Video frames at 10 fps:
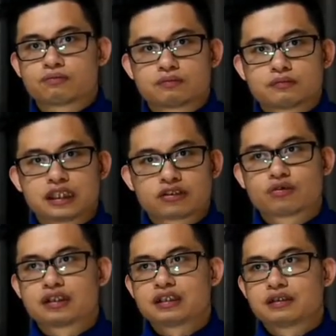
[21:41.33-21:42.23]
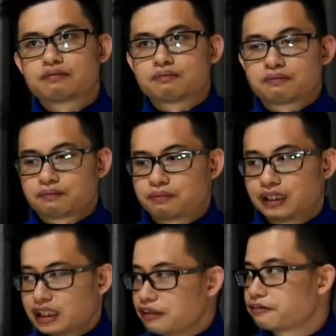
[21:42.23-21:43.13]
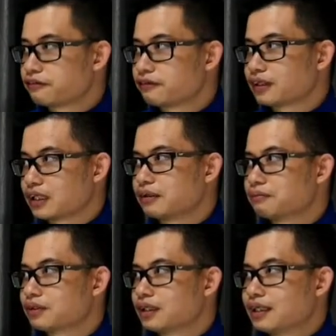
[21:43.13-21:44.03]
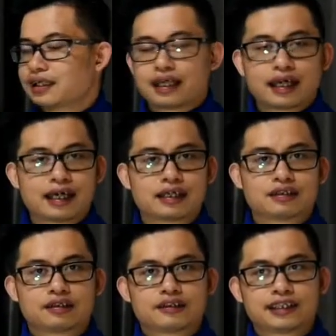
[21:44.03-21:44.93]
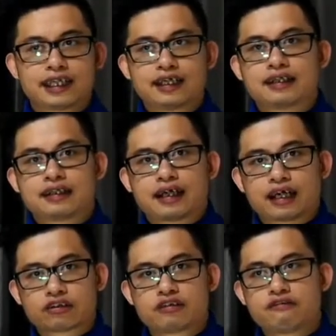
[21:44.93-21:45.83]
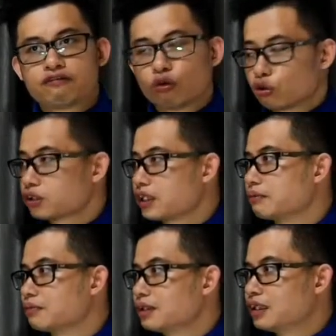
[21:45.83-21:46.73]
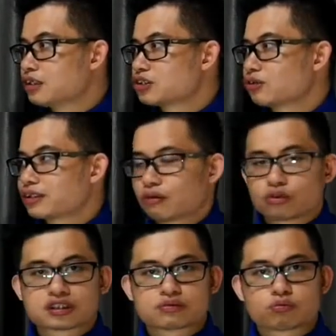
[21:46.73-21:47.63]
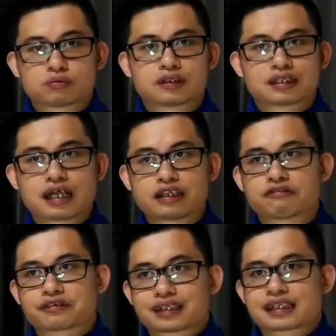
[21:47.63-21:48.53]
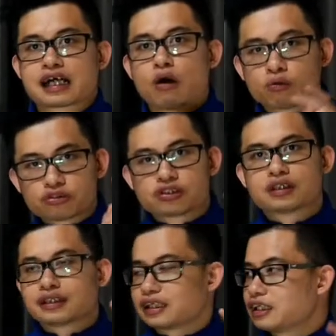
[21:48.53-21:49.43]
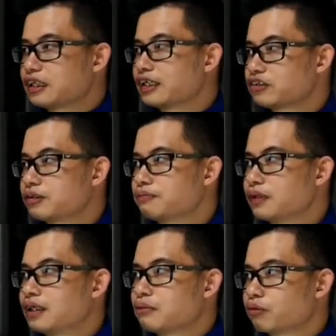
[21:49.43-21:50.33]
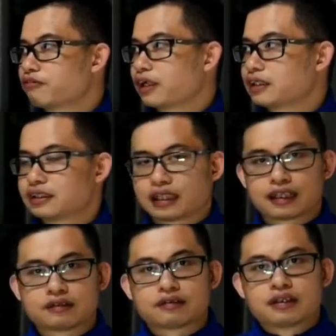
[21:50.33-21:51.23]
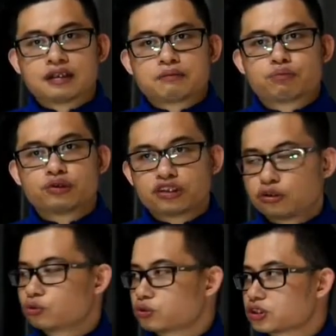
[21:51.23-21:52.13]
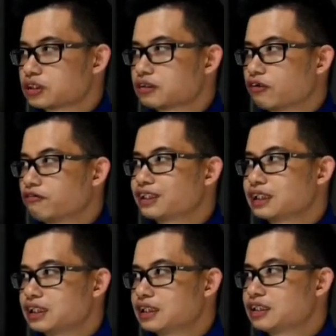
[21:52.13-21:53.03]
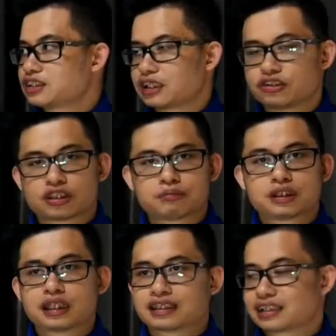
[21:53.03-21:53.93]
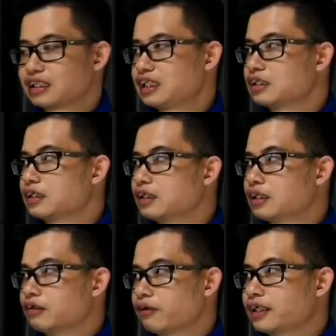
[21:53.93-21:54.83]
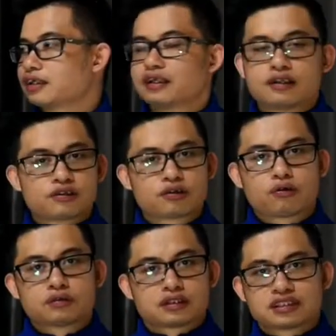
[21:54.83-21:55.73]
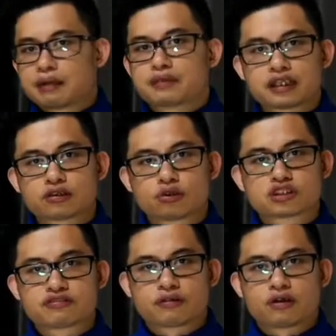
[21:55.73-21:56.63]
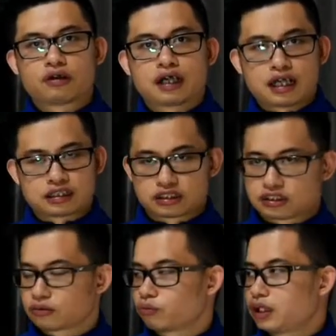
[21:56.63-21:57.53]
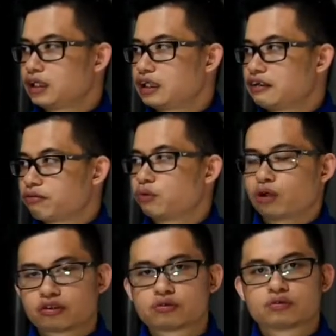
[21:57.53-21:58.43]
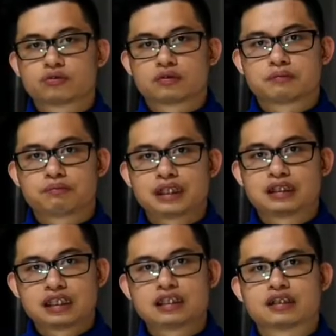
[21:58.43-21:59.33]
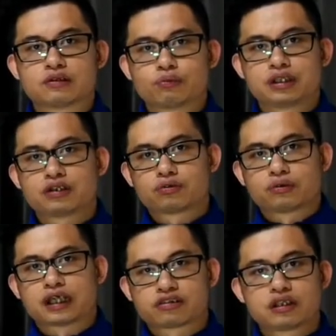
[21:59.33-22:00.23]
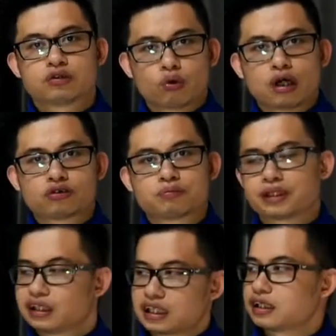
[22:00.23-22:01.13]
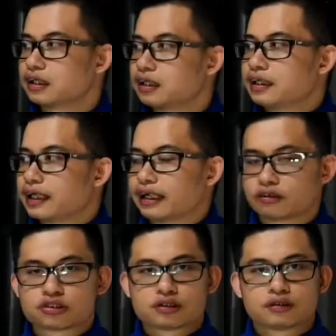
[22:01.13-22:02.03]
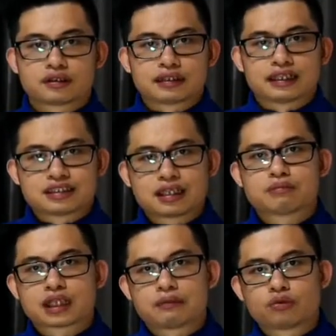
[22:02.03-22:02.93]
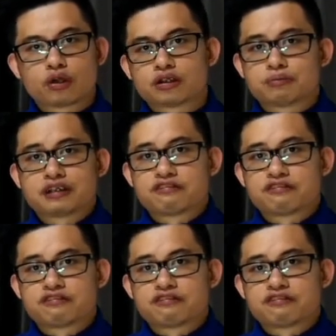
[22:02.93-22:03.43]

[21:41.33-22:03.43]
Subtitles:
literally believed him, and they actually followed him. So that was the kind of culture that he actually provided and produced over the years in Germany as a leader, right? So the same thing goes for us. If we want to be a leader, we need to actually know how to be a leader, and also at the same time know how to be a